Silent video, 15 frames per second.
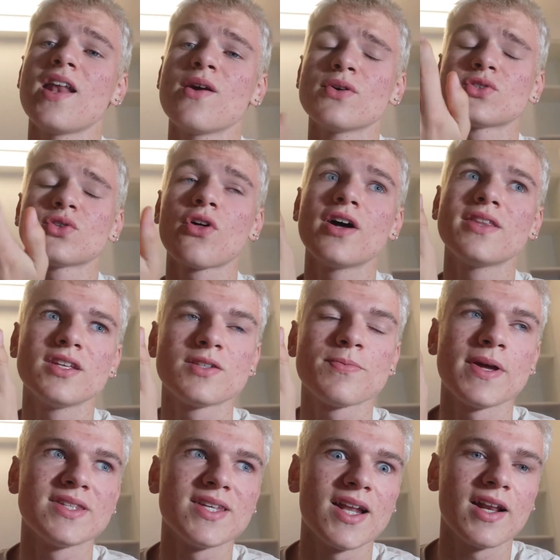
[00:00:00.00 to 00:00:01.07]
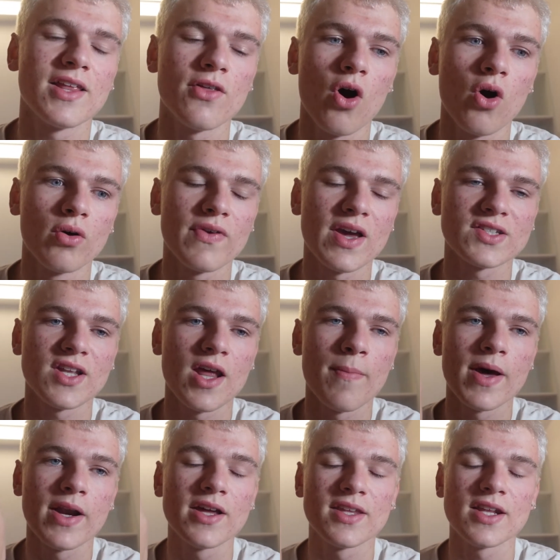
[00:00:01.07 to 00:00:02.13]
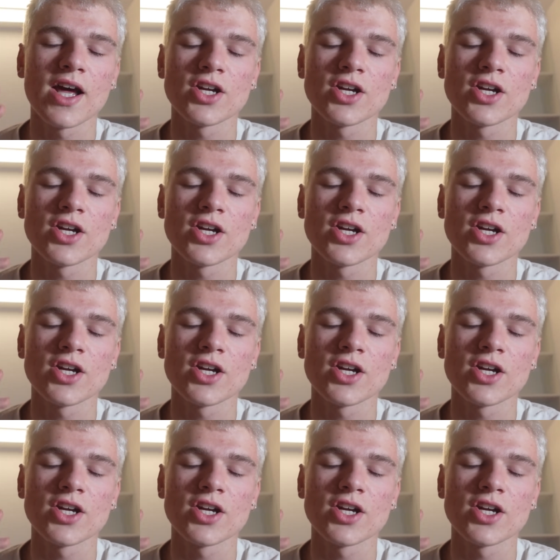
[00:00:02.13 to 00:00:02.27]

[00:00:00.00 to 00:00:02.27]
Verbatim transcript: Anyways, although I did spend technically the whole of yesterday in bed, I did